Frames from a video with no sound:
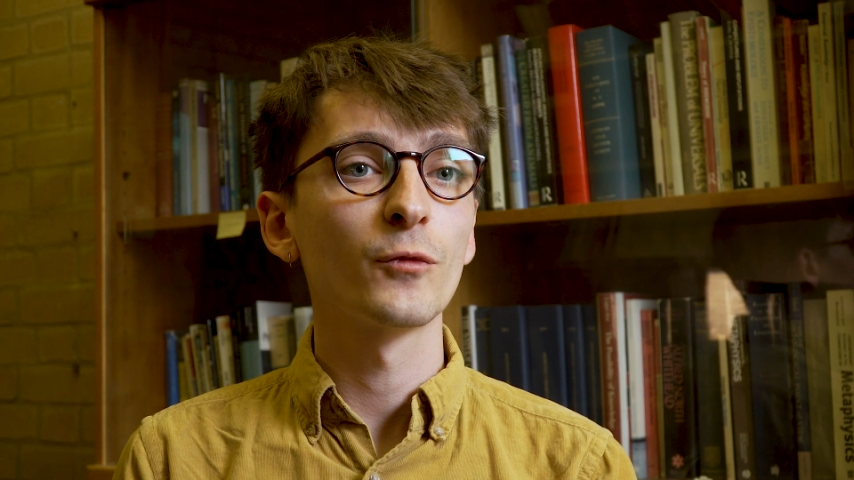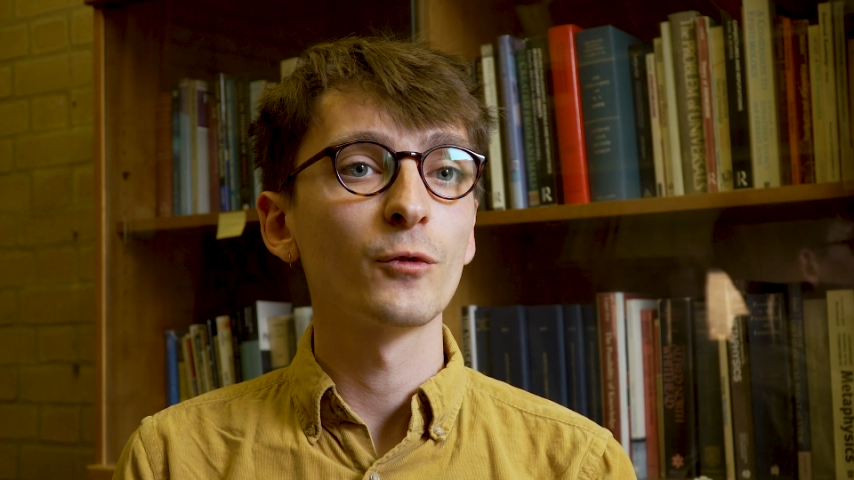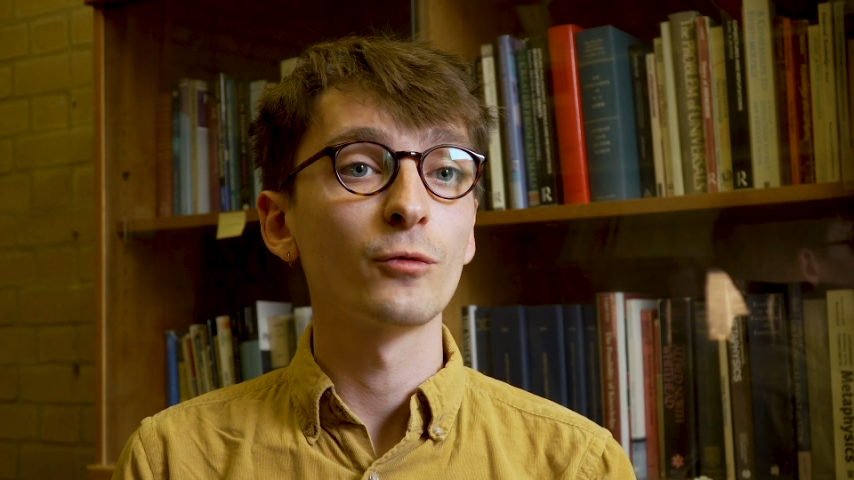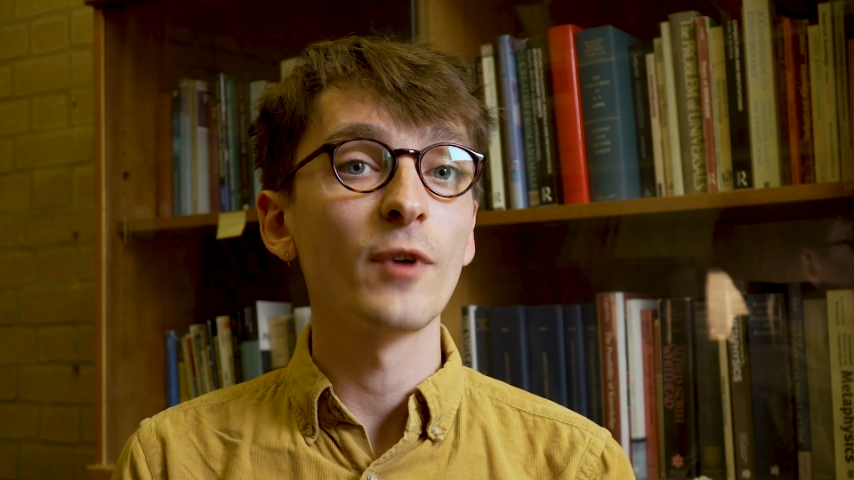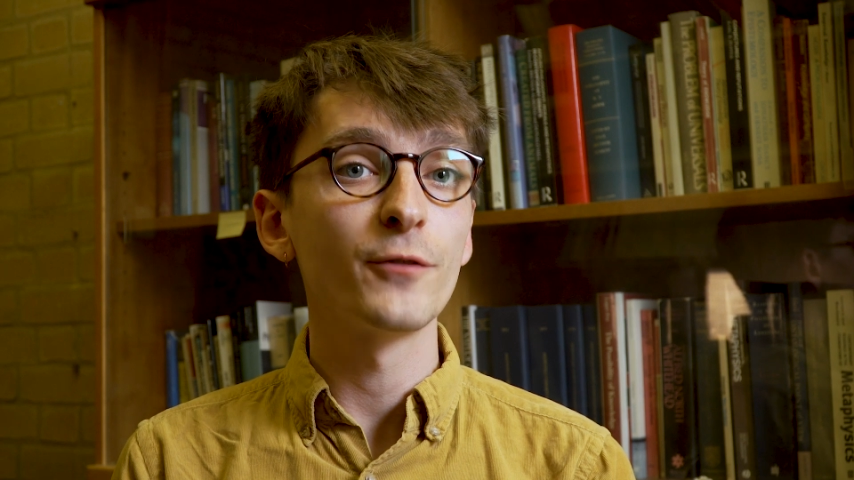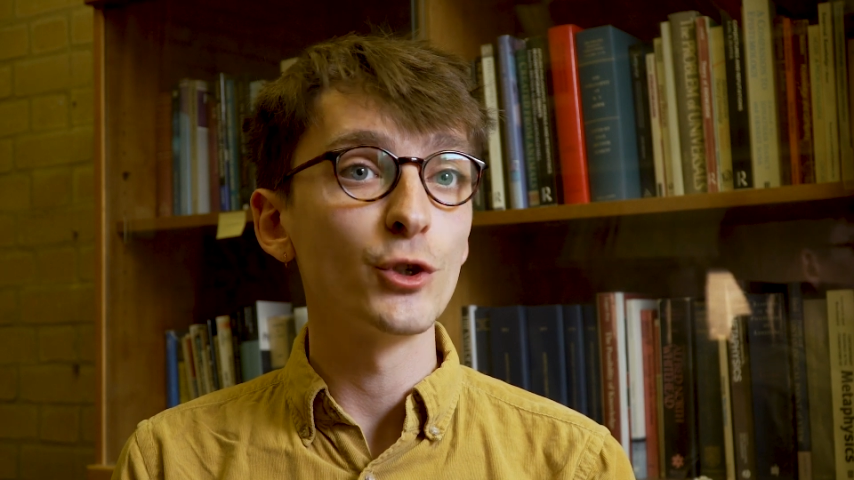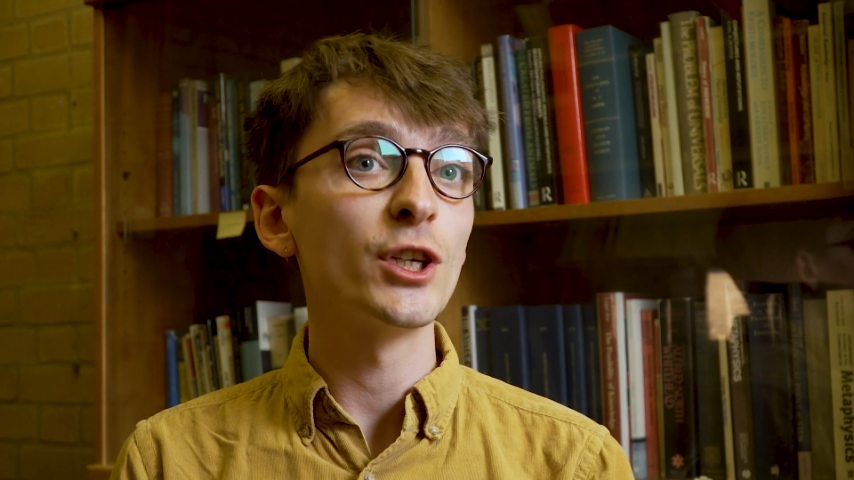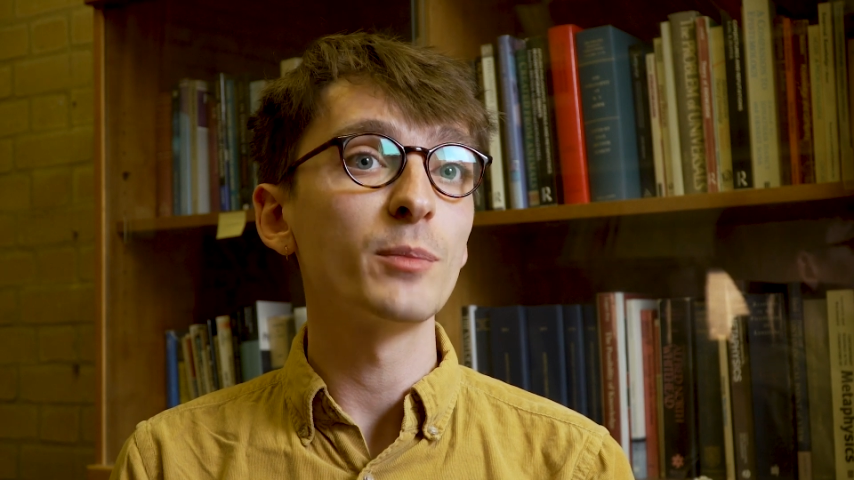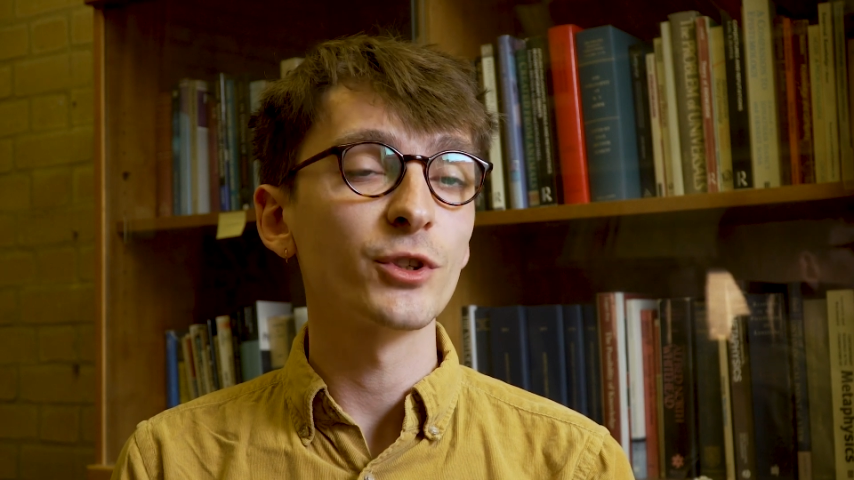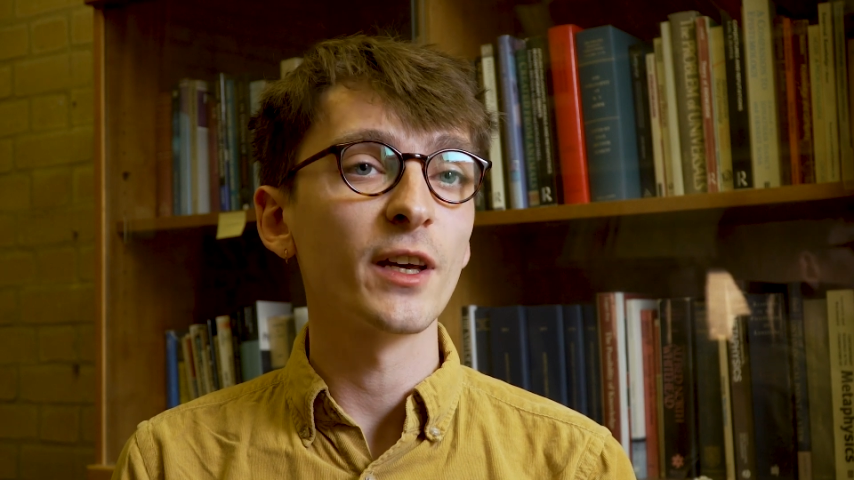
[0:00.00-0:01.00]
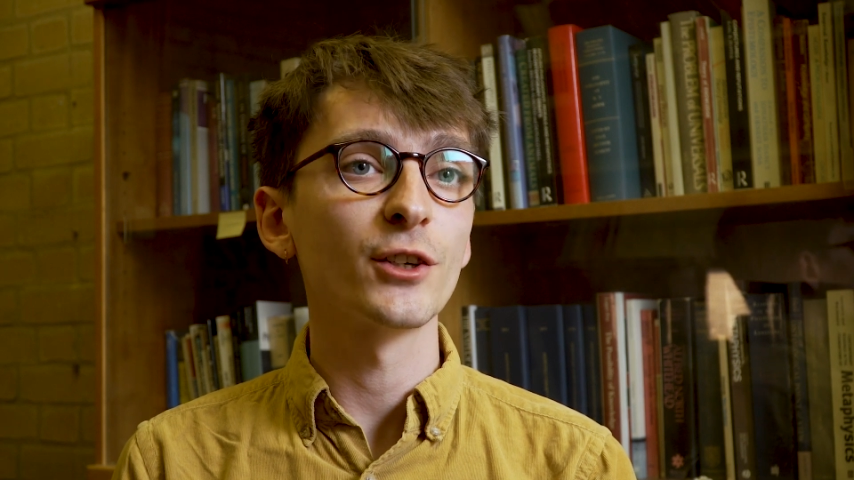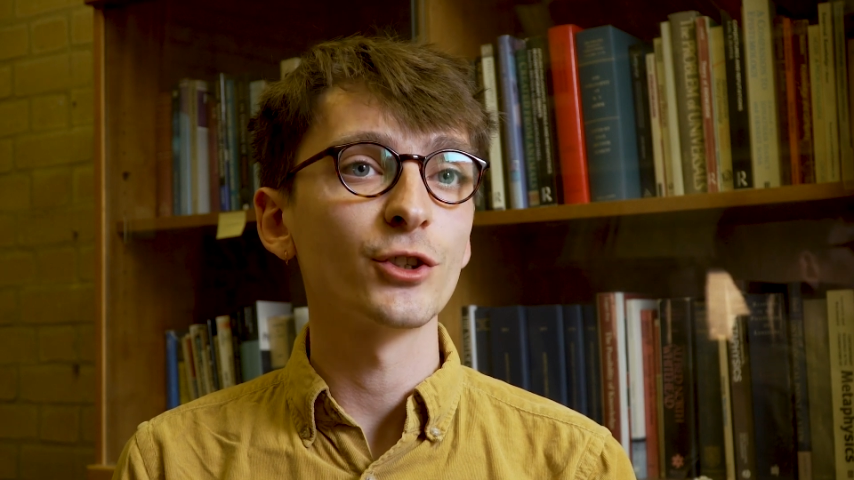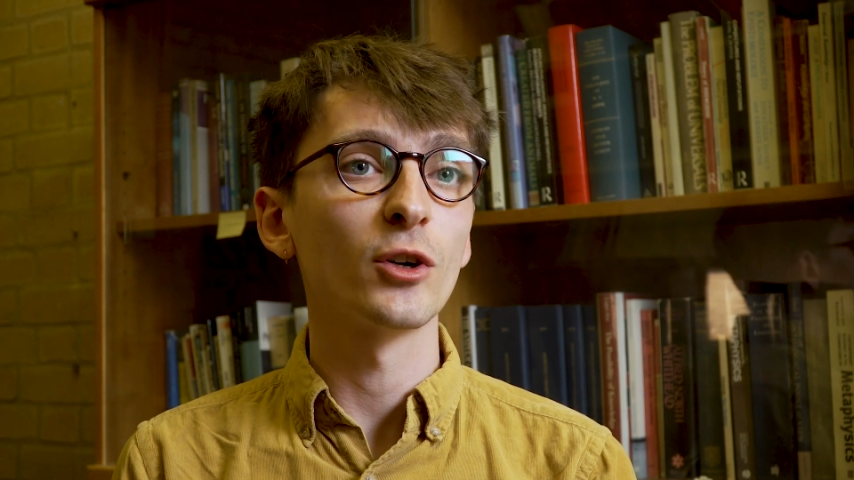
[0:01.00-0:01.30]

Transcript: refugee protection